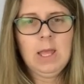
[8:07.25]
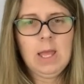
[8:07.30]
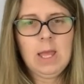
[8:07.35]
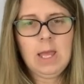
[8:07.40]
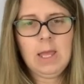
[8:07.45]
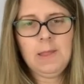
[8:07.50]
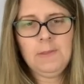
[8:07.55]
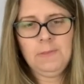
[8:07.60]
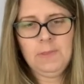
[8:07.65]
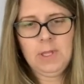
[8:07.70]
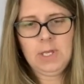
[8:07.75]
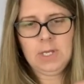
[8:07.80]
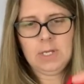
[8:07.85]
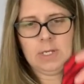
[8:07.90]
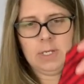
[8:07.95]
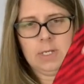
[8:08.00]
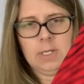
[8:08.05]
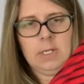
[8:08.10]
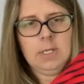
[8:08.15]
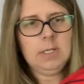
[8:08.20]
And
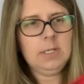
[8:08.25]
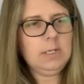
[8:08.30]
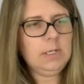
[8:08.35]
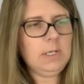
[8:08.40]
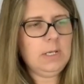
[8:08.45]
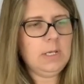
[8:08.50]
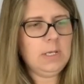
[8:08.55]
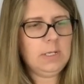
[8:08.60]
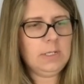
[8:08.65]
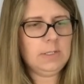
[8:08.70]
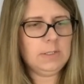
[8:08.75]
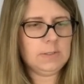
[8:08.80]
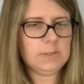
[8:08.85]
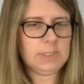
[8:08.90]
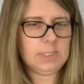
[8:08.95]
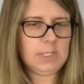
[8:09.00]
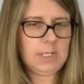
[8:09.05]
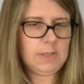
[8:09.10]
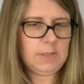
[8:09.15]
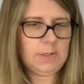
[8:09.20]
then here's
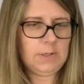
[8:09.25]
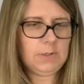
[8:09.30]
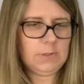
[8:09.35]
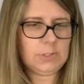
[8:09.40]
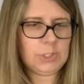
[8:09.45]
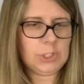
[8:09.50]
another